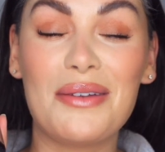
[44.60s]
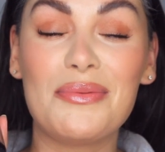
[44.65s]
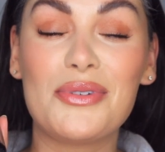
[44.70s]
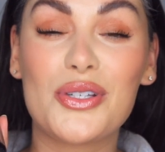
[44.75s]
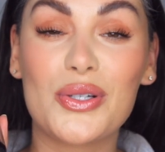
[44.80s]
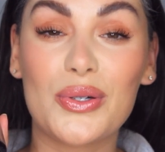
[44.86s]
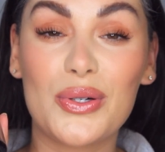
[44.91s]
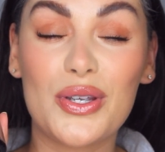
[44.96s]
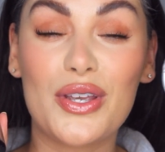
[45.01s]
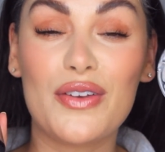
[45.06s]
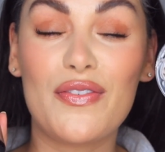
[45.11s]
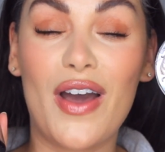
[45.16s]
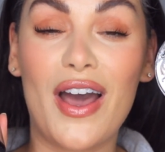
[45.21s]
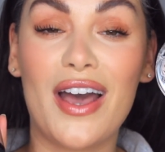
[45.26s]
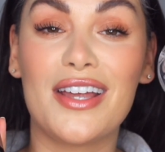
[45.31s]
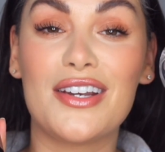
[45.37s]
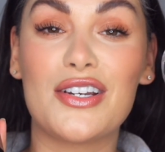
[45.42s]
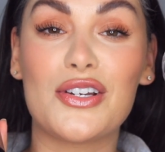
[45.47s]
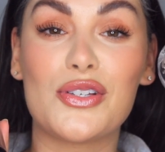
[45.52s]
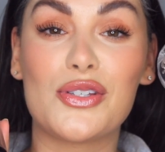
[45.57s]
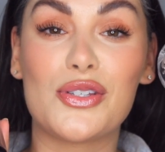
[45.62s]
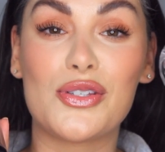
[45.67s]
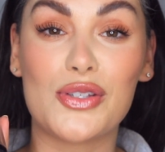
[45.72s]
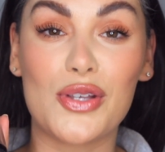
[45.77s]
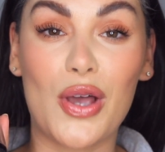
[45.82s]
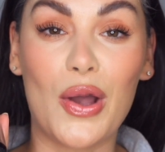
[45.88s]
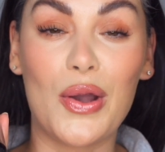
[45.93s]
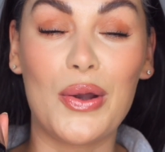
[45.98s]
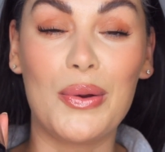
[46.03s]
I'm sure you've heard
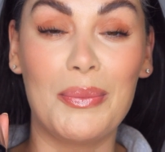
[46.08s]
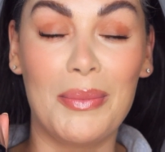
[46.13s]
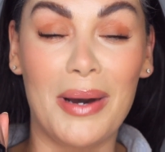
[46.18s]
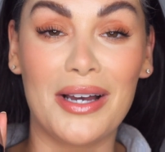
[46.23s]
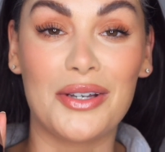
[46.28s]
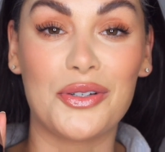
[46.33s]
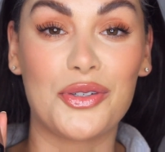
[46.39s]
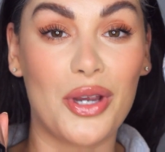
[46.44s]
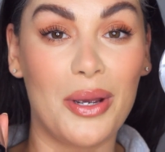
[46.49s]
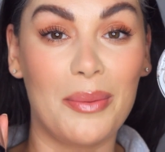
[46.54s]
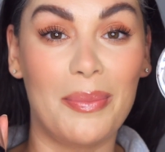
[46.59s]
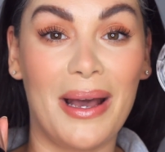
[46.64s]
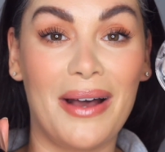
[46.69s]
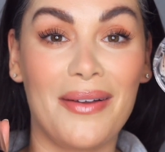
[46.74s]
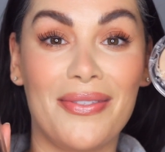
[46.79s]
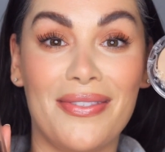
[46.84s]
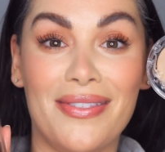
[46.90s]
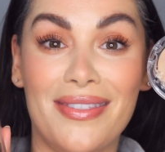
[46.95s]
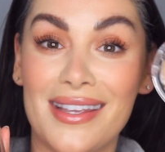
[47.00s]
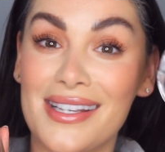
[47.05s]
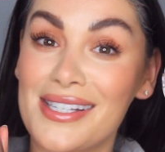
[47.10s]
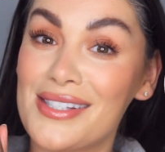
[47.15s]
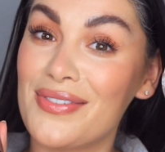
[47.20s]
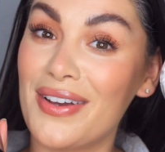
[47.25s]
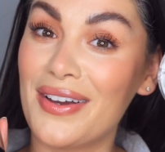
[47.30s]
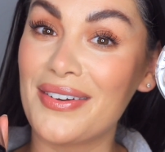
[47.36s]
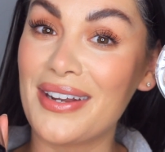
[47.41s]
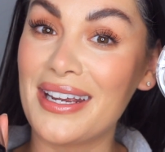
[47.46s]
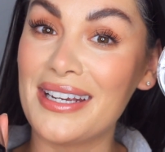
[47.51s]
so much about this
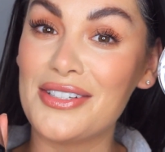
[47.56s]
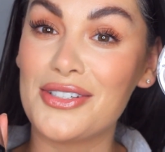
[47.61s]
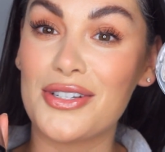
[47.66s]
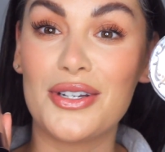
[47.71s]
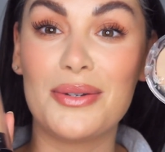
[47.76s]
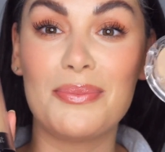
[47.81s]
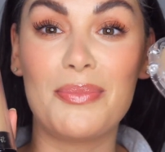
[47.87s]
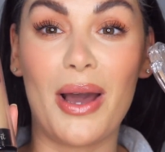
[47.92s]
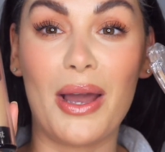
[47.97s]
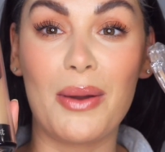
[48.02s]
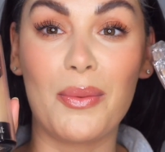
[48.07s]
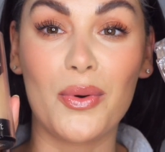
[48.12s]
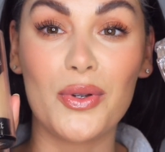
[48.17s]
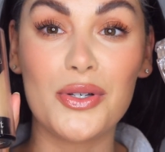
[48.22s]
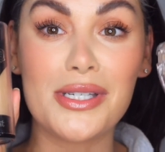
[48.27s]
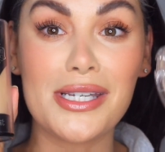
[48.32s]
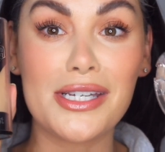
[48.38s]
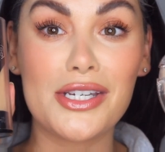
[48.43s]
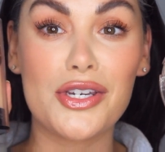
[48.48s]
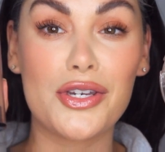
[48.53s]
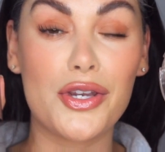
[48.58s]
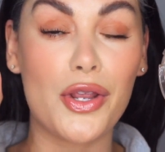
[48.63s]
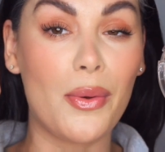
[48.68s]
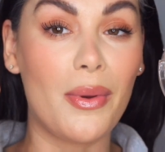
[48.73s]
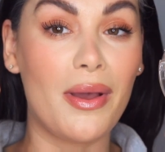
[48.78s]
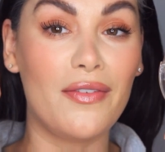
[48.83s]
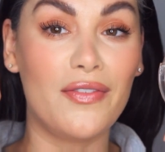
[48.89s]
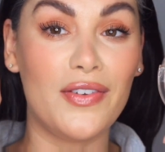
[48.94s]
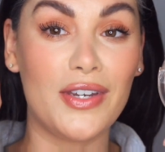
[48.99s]
foundation, but I wanted to
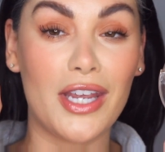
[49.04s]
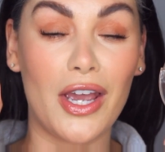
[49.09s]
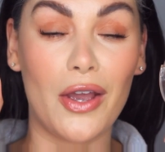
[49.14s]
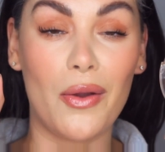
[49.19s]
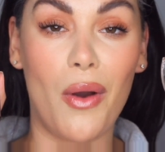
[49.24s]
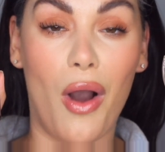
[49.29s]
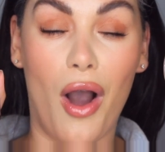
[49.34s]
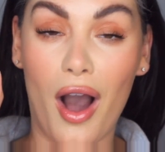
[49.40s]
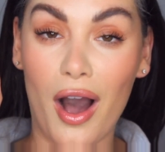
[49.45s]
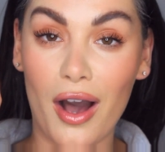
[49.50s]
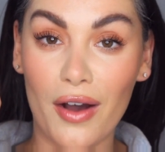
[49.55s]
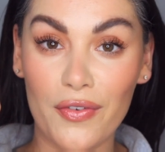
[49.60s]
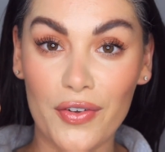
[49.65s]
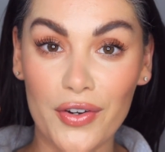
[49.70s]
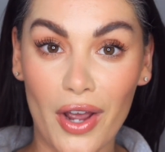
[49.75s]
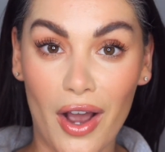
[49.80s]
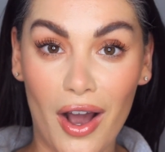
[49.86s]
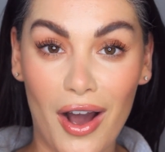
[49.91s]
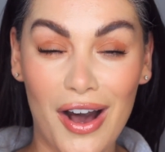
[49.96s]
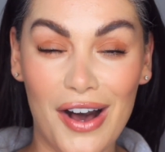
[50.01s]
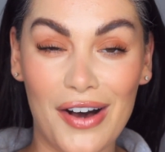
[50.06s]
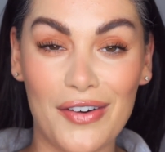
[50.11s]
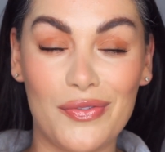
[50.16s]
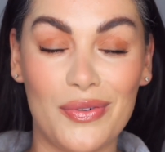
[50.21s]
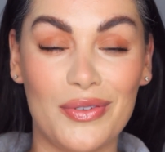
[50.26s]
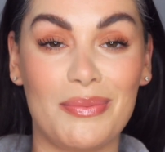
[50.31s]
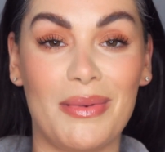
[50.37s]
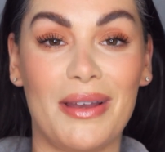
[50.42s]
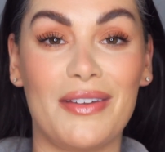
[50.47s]
do a video half and
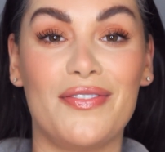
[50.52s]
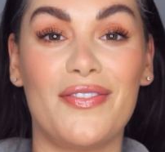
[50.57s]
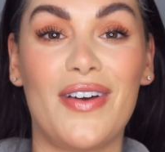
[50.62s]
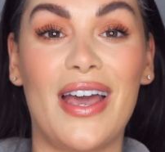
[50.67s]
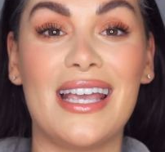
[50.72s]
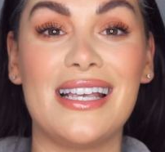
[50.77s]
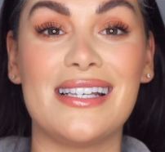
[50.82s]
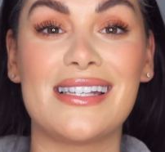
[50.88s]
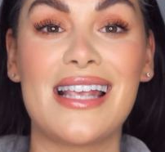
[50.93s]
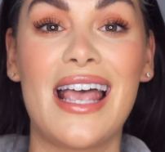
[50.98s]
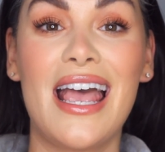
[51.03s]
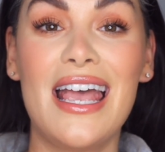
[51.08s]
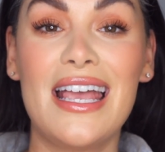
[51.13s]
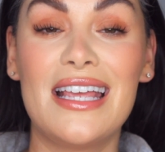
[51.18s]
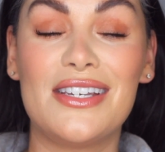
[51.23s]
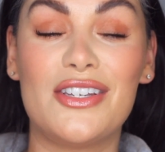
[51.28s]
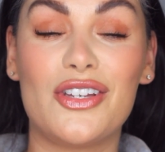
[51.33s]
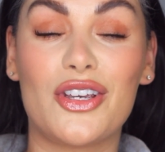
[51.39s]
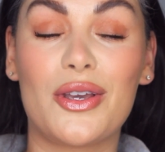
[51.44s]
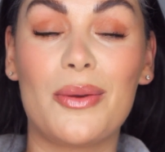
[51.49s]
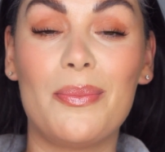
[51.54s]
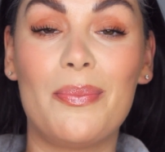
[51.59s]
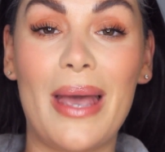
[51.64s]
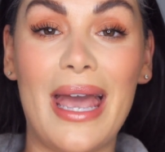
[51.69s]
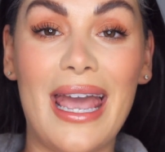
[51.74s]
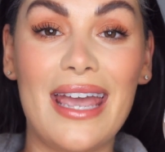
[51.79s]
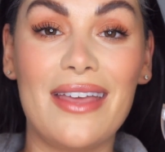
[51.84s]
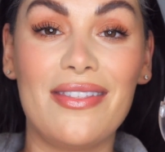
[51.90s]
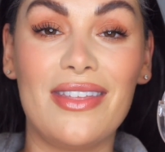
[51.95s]
half with my face to
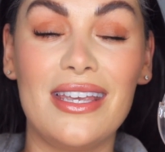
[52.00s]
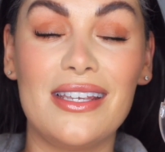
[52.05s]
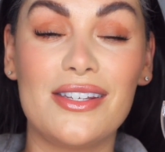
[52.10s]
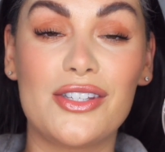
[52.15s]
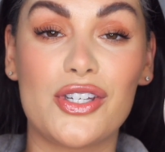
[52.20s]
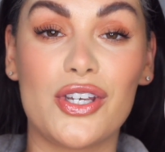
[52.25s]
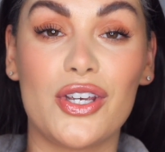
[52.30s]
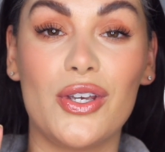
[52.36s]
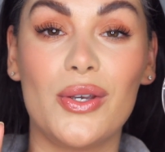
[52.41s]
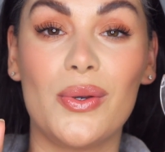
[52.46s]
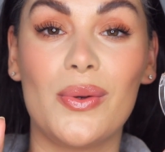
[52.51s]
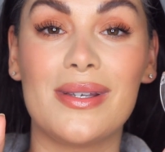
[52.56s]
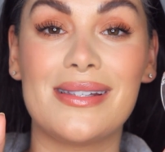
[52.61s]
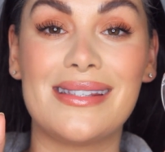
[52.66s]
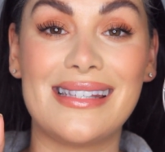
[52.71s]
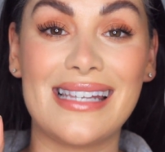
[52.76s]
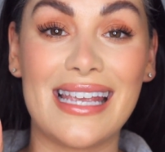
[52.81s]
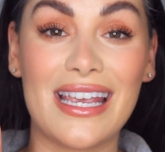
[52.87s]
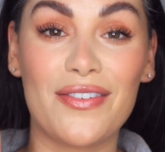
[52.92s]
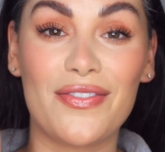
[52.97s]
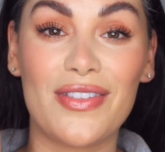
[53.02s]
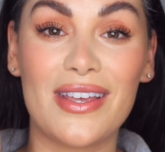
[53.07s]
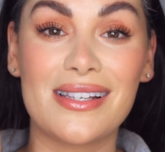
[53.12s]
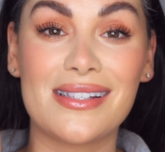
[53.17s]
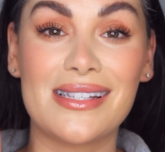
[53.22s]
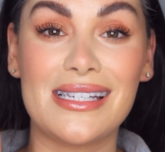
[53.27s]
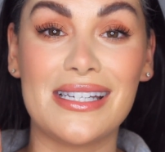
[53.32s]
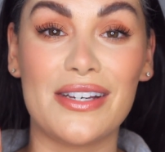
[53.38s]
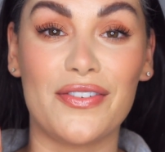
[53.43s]
compare these two, see if
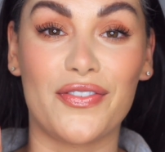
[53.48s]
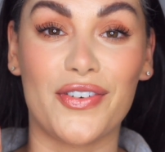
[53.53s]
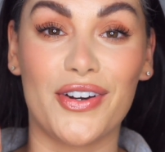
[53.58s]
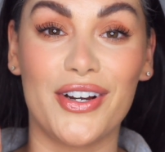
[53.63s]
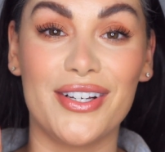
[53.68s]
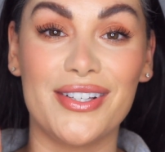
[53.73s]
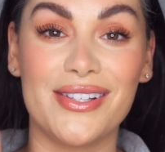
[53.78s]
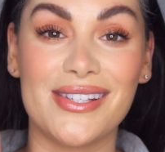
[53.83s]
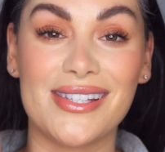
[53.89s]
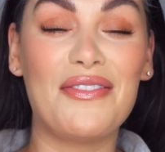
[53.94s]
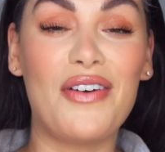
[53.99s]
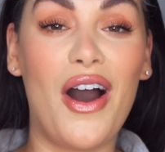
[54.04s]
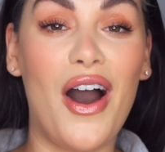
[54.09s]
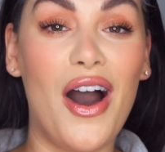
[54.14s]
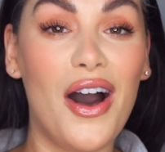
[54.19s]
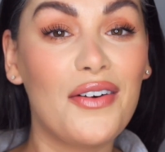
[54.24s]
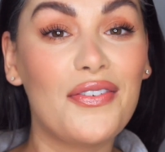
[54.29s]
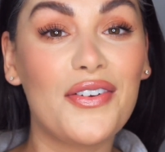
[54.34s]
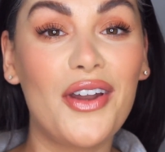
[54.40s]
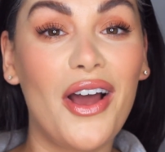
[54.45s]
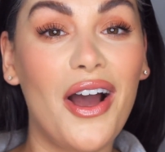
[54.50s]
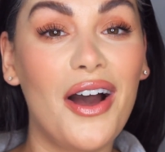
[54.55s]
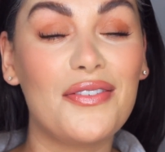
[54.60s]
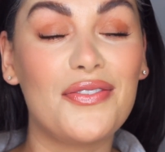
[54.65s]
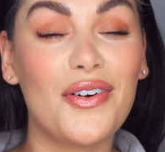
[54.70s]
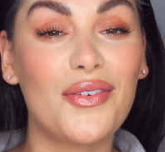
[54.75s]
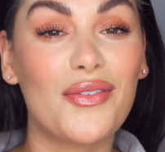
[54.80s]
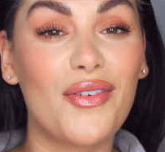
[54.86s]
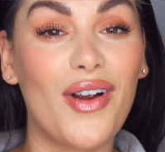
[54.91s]
there's a difference. I have half and
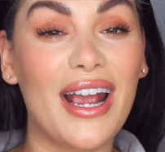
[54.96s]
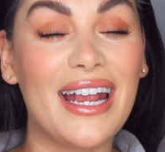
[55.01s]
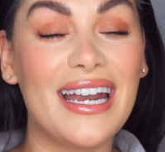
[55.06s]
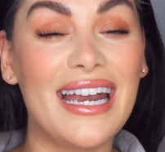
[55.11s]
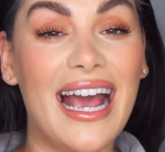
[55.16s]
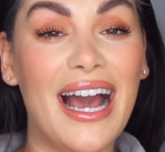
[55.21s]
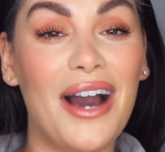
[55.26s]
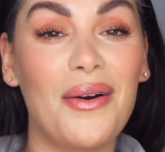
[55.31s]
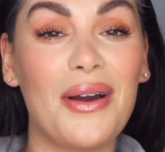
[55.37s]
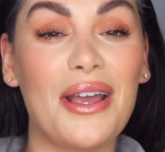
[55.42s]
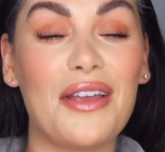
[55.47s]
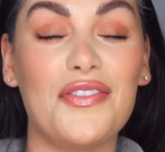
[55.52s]
half on right now.